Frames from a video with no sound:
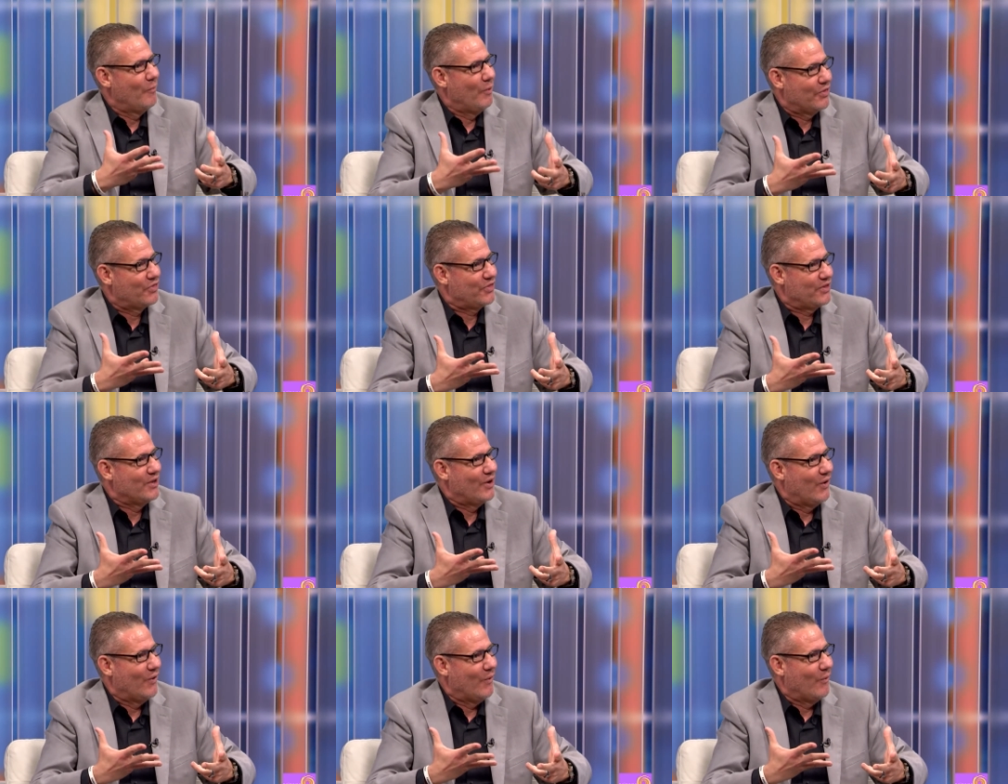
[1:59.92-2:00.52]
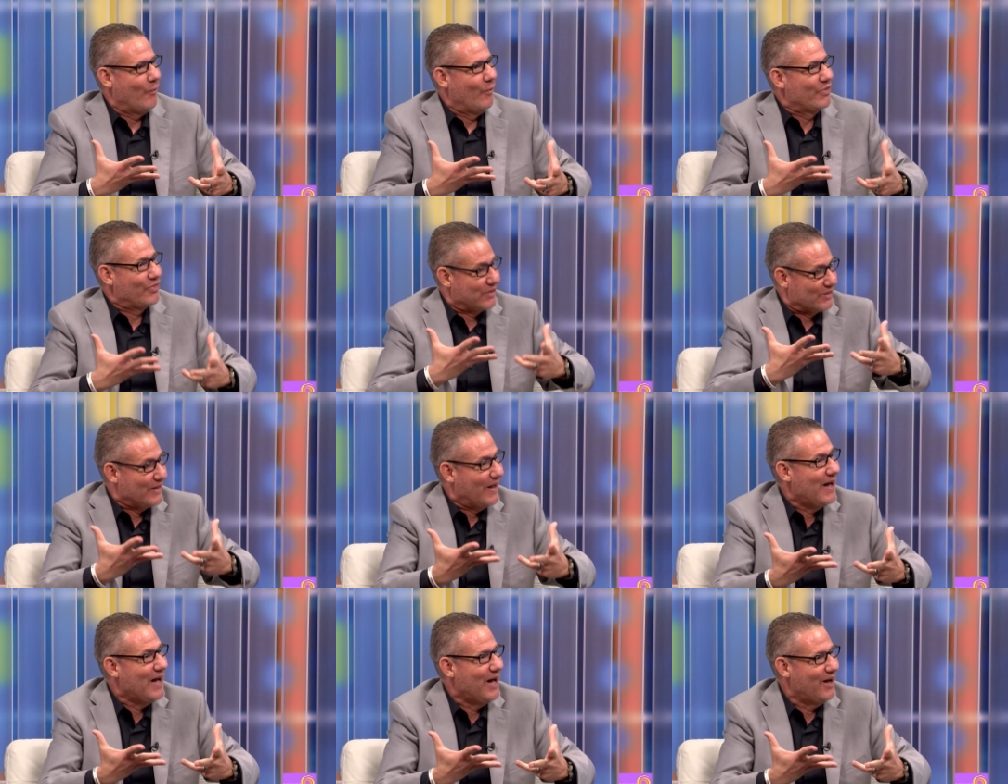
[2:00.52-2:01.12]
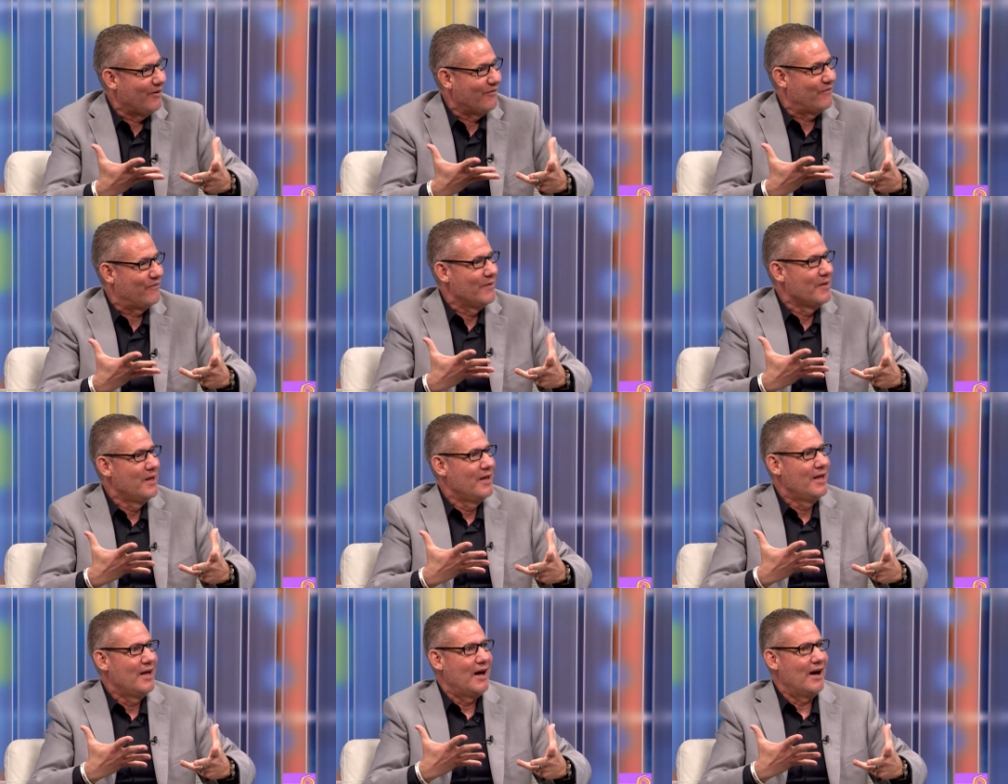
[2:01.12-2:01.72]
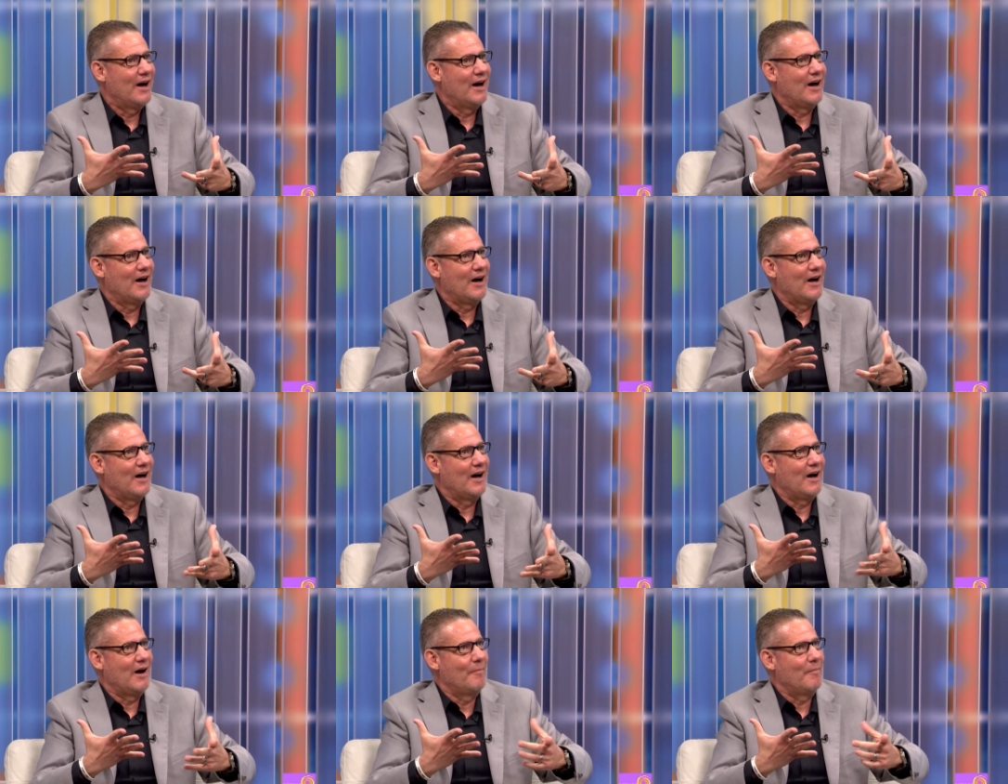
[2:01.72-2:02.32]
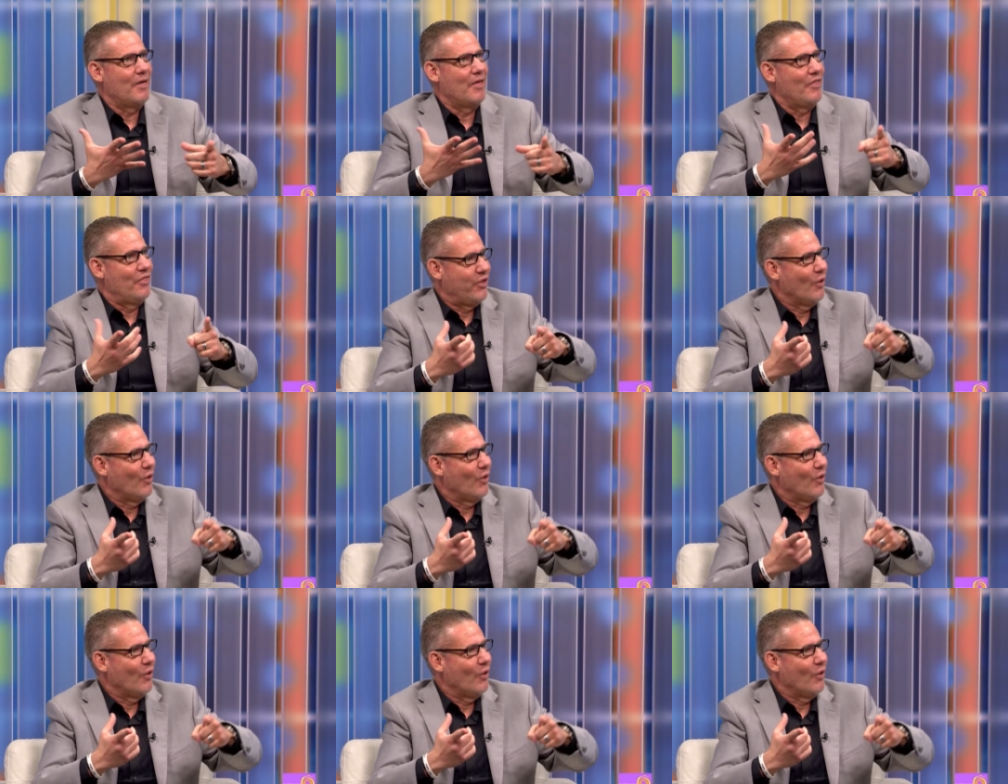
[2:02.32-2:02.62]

with you know with love, uh, uh,